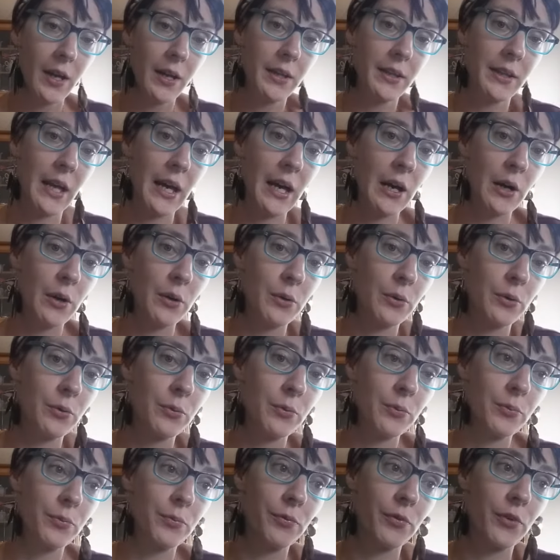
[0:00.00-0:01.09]
Now,
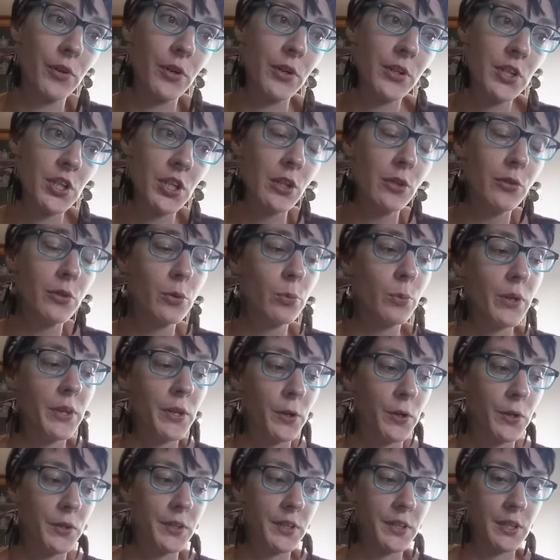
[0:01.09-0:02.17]
for children with
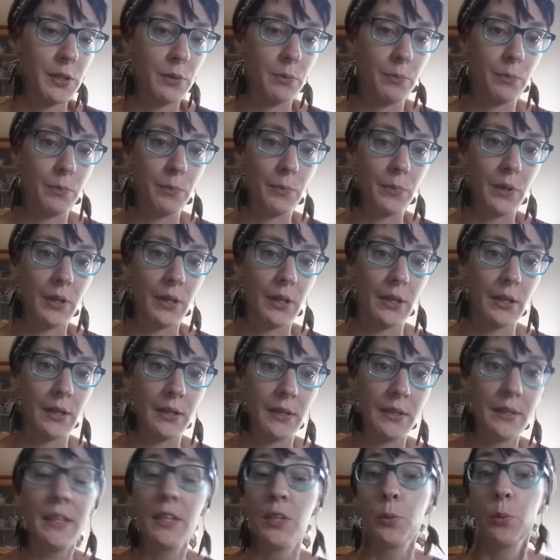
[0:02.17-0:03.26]

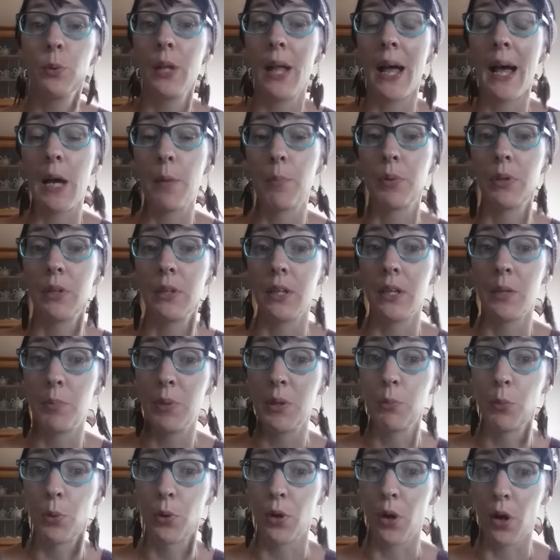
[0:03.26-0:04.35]
autism, this will happen a
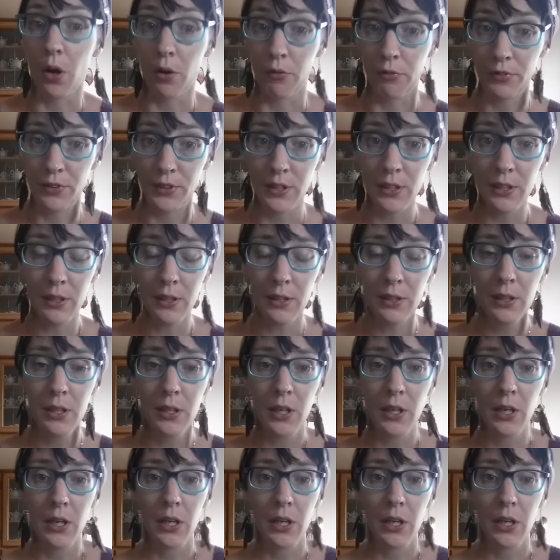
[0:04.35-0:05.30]
bit more often.